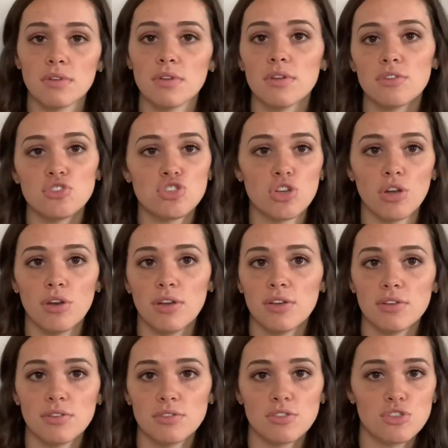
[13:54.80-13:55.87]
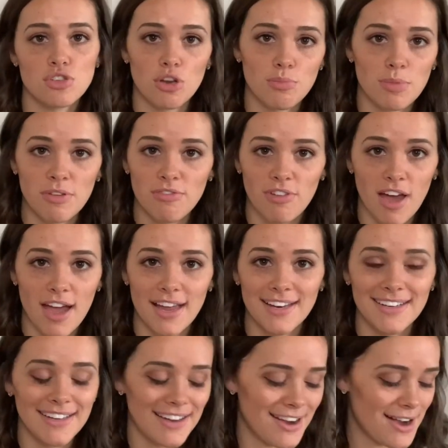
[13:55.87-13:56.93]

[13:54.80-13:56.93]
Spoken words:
should be fine.